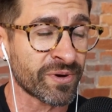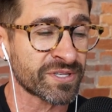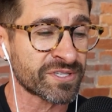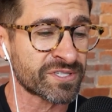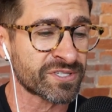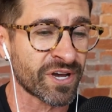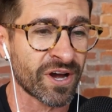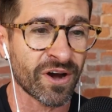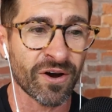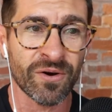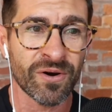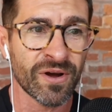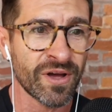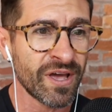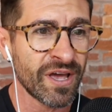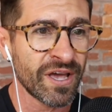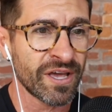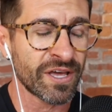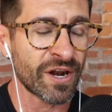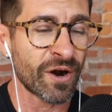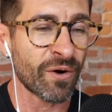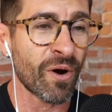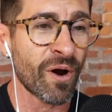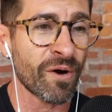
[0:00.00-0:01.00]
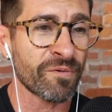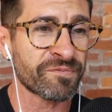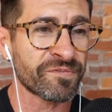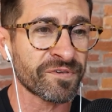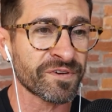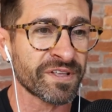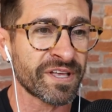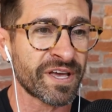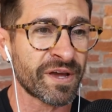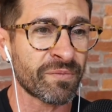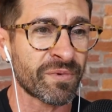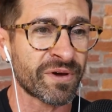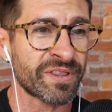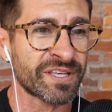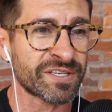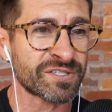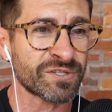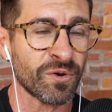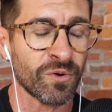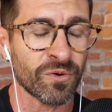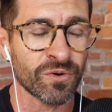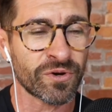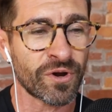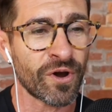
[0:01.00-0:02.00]
And so, you know, hopefully when
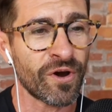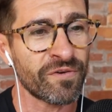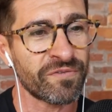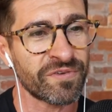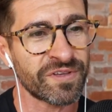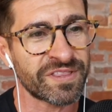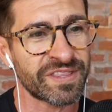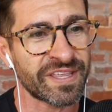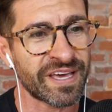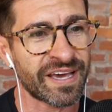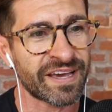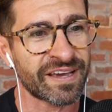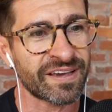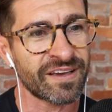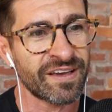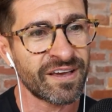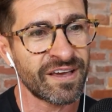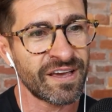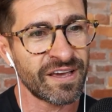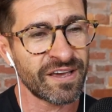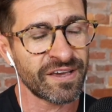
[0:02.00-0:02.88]
this whole COVID thing,